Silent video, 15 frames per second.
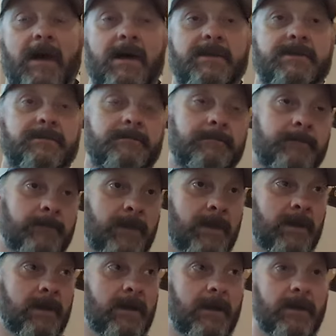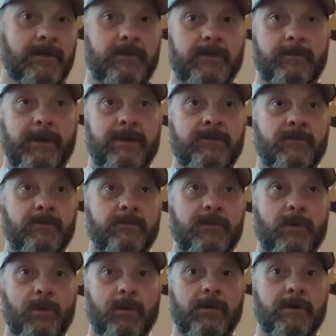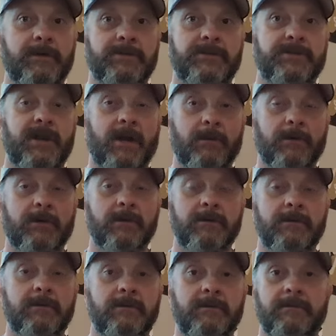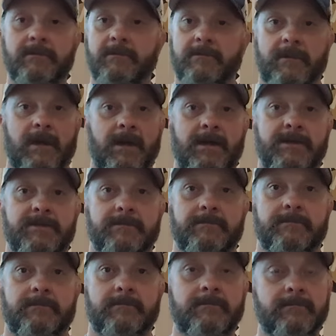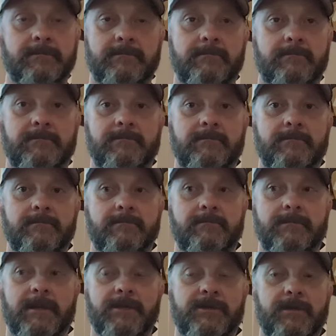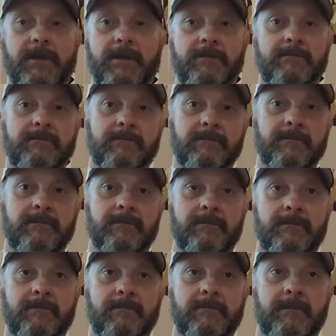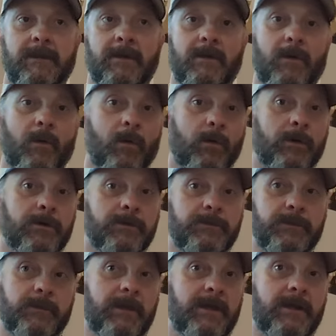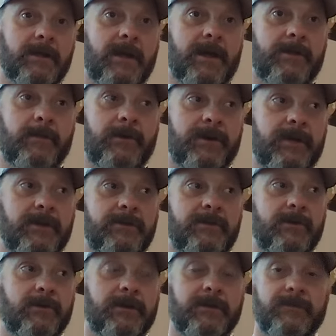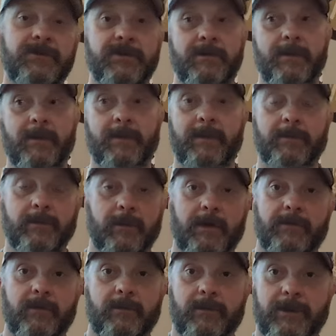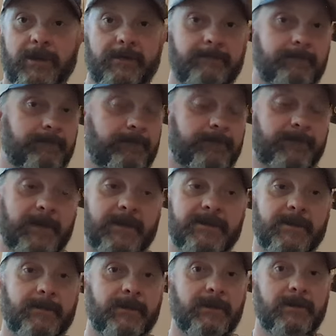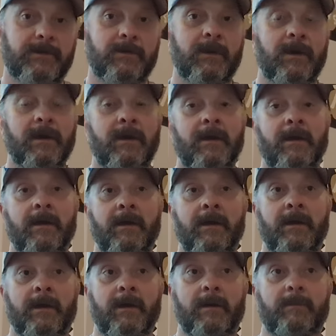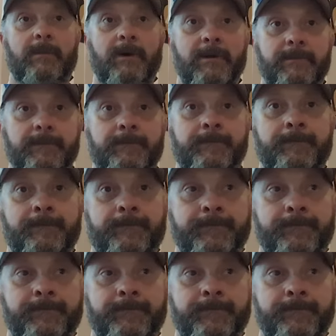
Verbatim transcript: awesome. And your bedroom door is a shower curtain, awesome. That's great. Or you make a lot of money and you don't give a shit about people who have no money. That's up to you. But